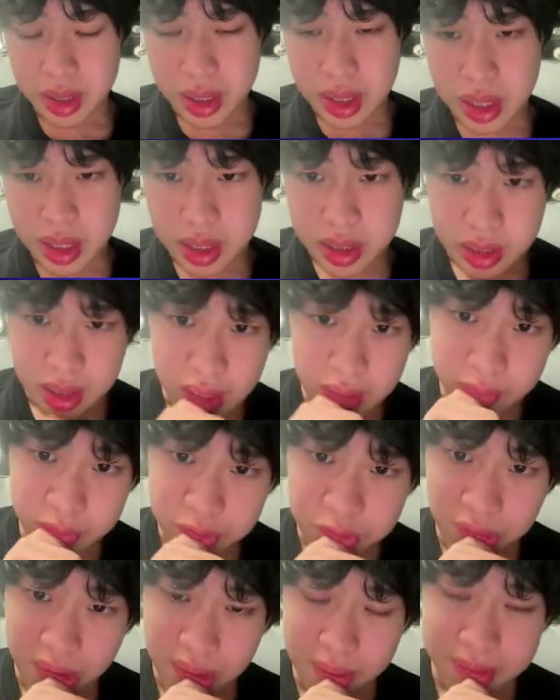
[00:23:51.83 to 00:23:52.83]
in
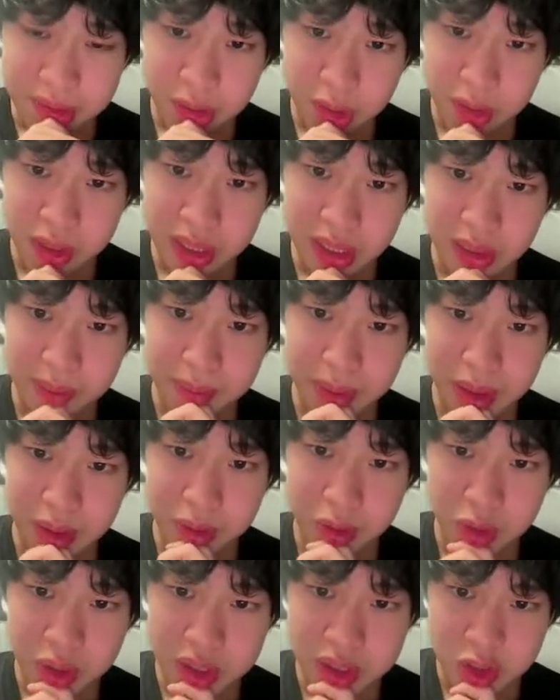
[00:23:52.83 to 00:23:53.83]
talking
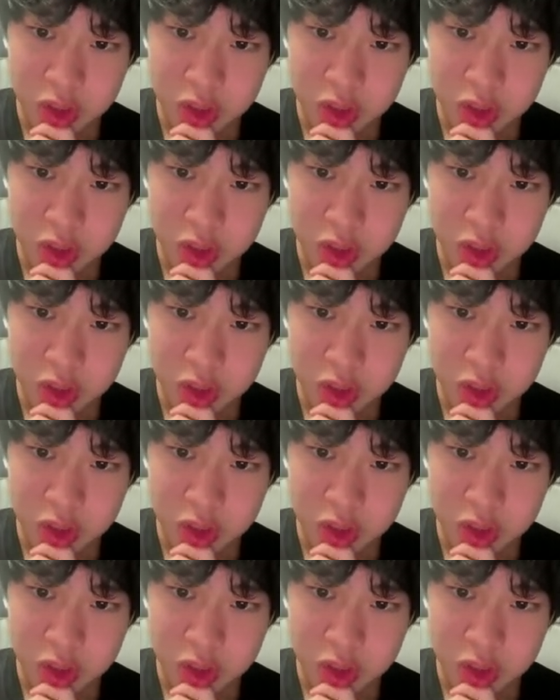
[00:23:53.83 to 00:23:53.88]
about